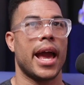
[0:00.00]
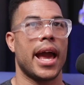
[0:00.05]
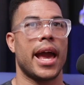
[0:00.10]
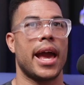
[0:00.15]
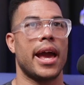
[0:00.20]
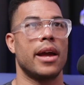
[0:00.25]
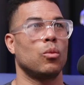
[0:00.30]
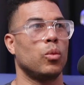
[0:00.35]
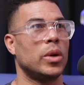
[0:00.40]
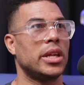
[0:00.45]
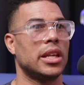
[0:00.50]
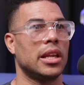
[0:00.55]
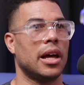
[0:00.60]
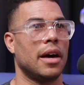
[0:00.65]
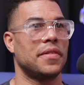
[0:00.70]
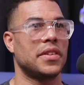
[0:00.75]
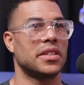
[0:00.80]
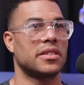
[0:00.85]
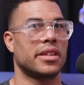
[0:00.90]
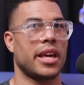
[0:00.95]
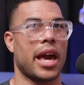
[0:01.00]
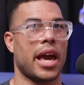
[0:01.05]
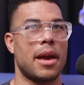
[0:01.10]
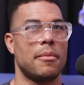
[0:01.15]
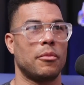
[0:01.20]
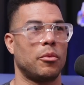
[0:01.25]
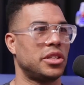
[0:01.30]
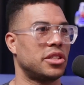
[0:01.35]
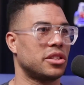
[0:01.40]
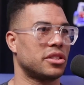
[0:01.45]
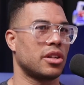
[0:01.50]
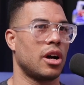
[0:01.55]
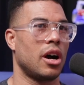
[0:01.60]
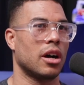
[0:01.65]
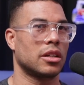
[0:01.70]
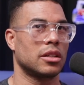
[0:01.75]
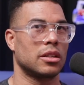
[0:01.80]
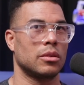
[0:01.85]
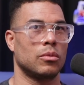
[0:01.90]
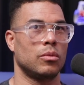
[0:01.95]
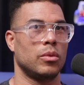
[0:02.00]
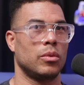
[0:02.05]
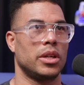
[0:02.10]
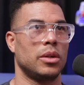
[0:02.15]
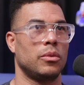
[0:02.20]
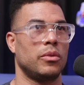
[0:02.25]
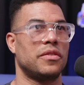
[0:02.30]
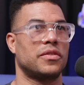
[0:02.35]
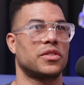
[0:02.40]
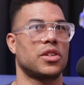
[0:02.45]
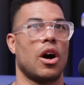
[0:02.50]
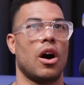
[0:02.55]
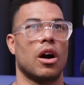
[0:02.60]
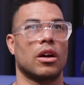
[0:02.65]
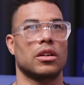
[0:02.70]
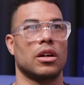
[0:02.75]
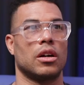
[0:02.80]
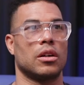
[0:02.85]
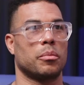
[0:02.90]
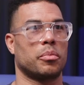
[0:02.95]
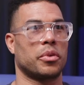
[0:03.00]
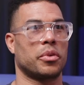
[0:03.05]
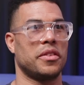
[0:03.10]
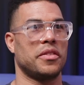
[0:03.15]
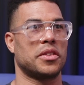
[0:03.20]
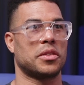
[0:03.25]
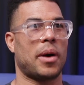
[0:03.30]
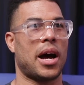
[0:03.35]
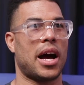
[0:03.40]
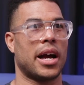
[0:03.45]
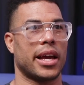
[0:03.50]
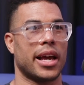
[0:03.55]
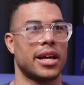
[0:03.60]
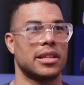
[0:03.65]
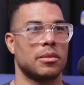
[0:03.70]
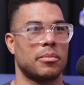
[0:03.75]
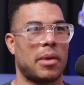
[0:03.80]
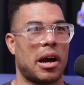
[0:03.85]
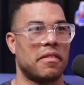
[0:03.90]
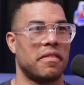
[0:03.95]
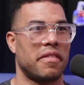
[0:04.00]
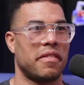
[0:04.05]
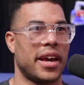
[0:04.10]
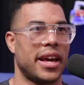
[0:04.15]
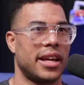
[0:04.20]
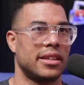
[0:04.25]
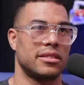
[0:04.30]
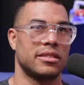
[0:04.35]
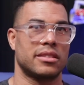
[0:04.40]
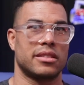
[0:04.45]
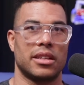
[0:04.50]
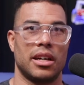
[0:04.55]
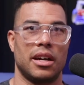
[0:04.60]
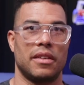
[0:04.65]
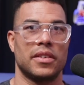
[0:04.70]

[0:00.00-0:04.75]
And we love this game. We just talked. We've talked on a previous podcast about fans and stuff.